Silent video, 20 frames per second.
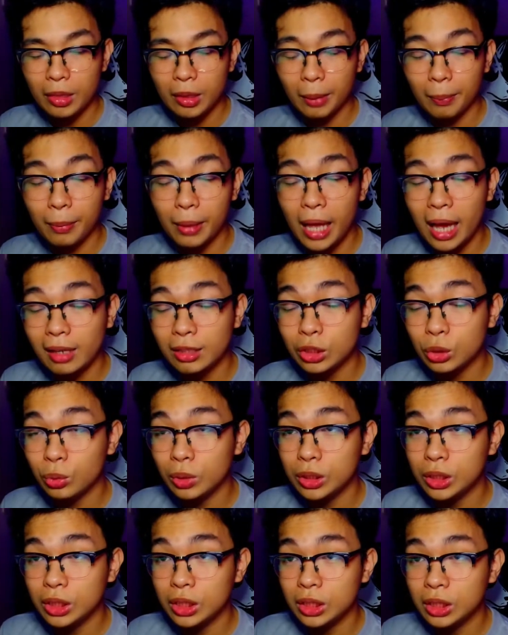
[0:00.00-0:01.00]
The black
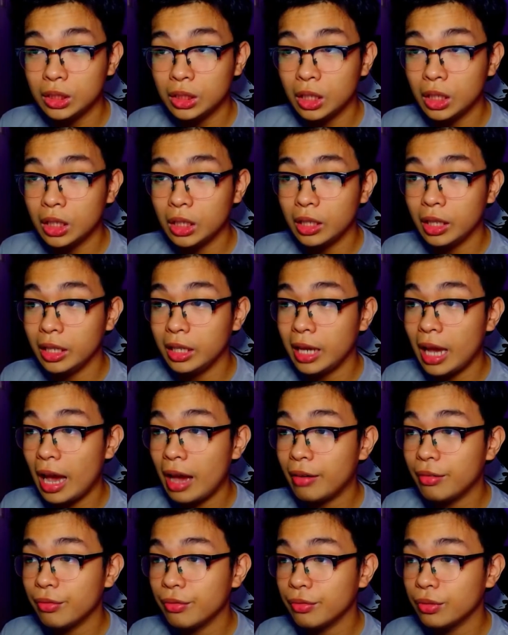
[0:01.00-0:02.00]
switches,
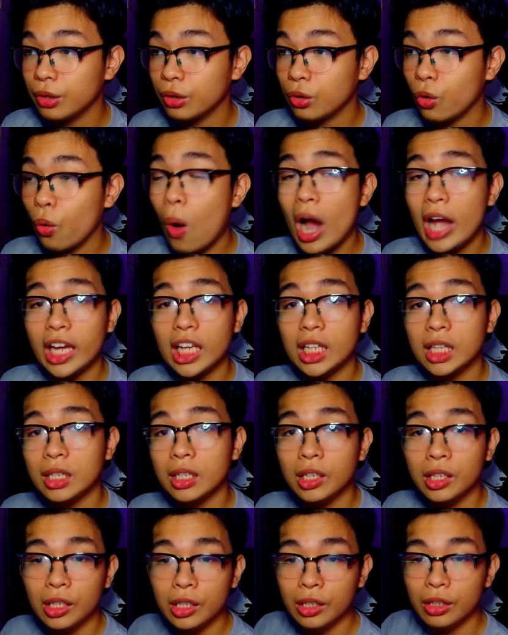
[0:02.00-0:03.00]
they're quiet.
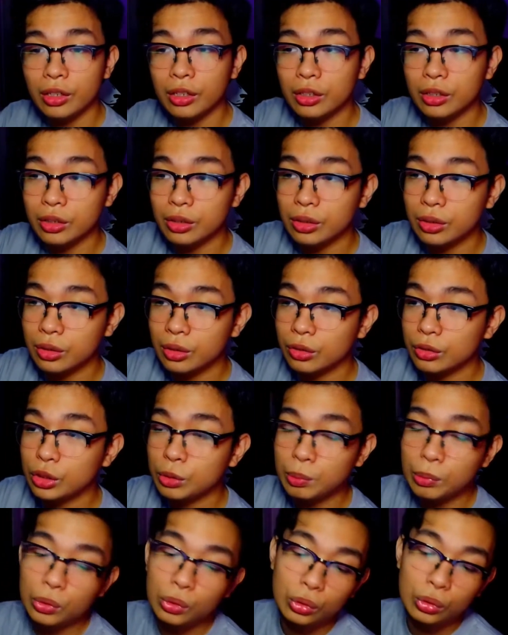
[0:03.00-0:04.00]
They're
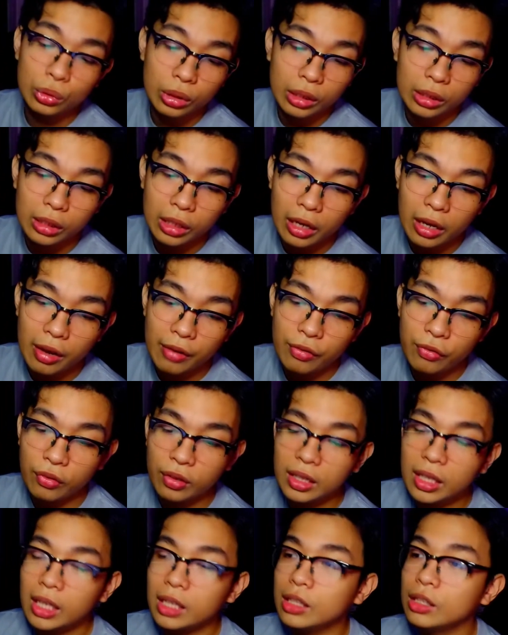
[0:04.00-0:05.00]
smooth, and I
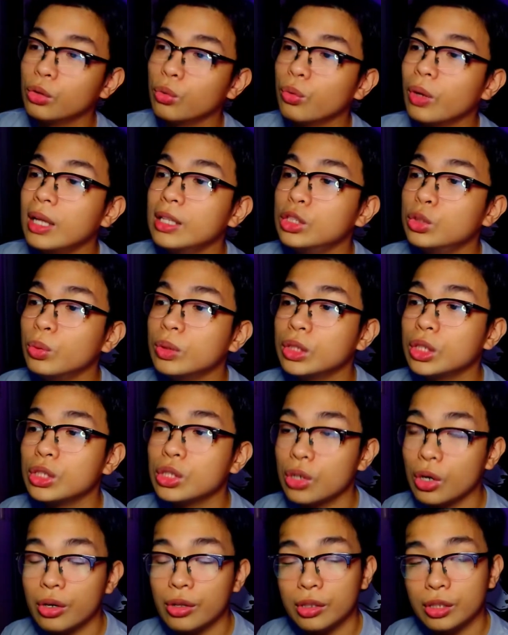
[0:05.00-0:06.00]
feel like the red
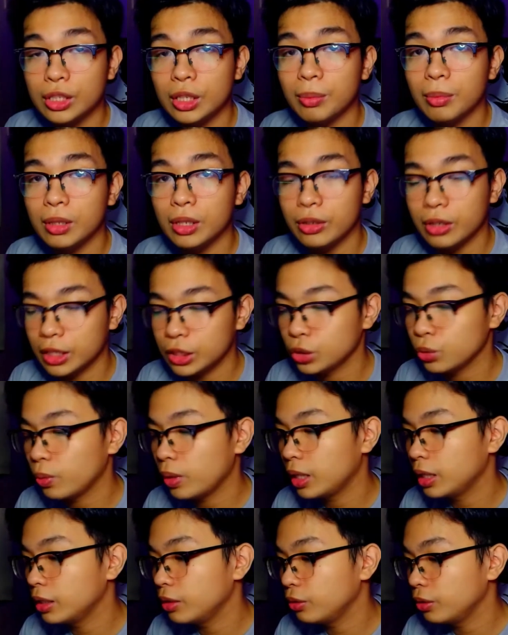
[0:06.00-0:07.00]
switches are similar as
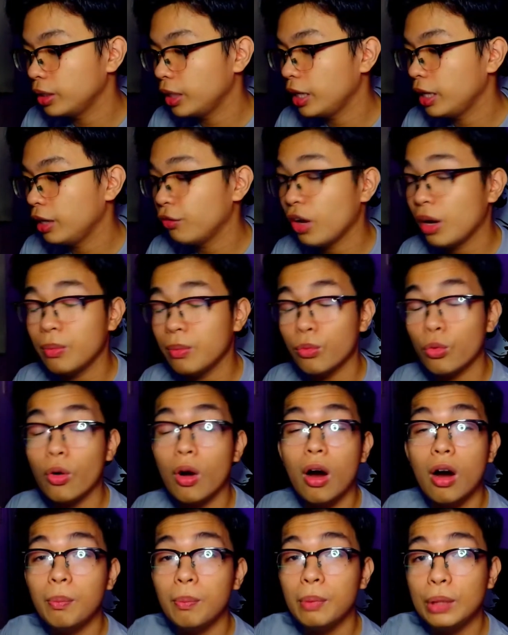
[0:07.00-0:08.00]
well. Okay, if I'm
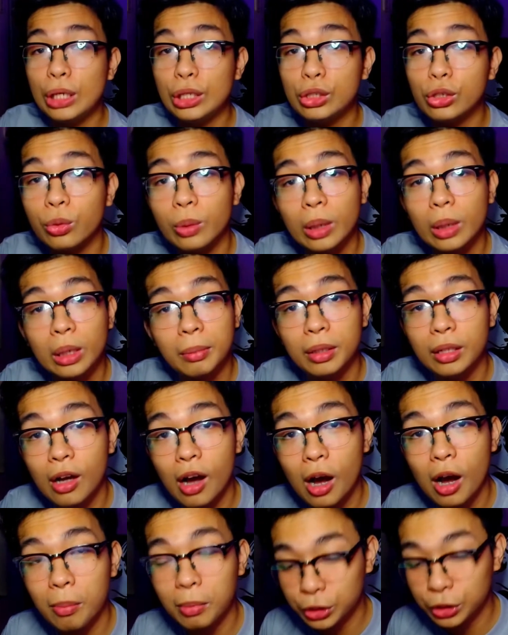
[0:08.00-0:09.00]
wrong, please correct me in the
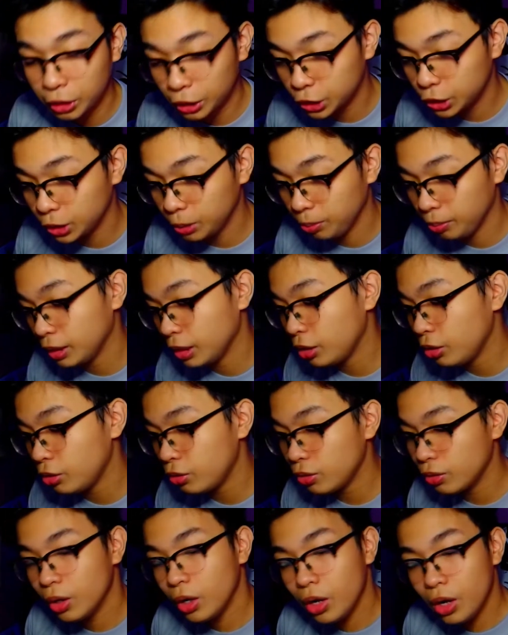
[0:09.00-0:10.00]
comment section
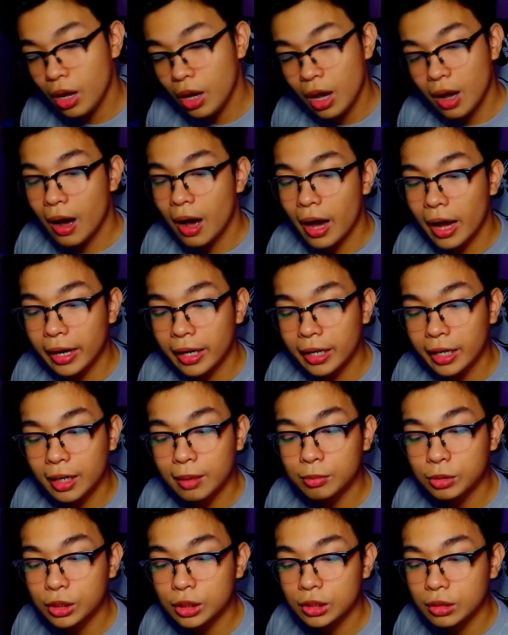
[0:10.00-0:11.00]
below. I
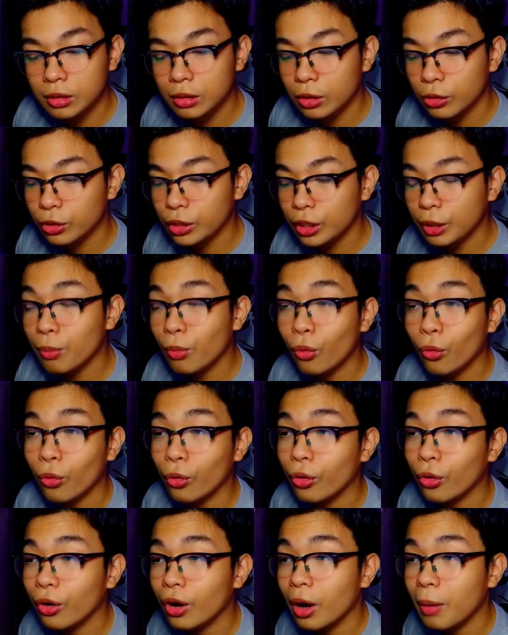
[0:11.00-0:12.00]
am still learning
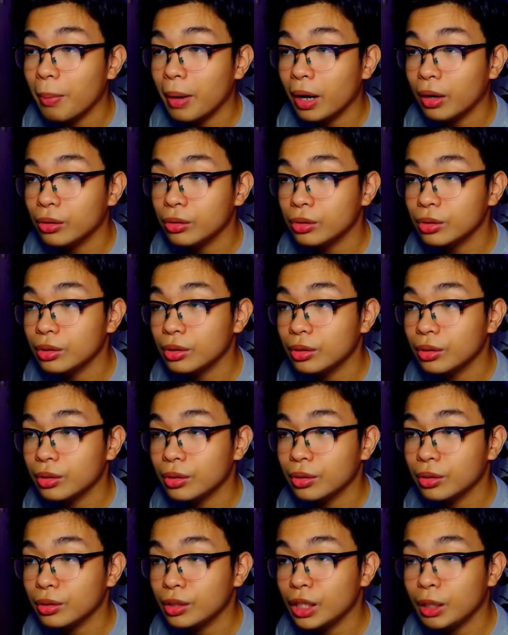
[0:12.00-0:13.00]
more about
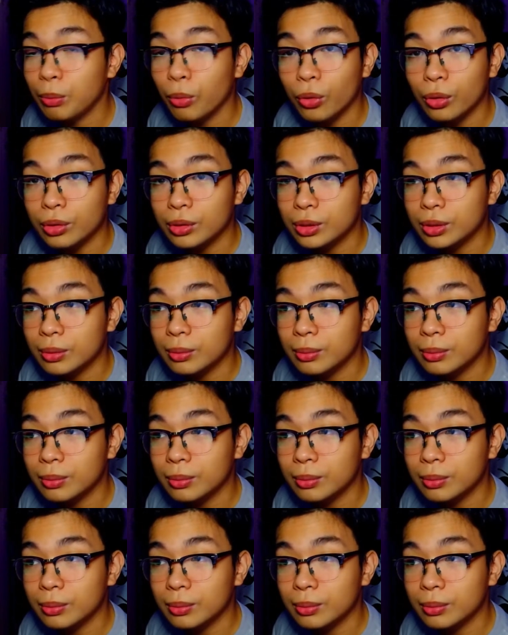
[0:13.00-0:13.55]
keyboard.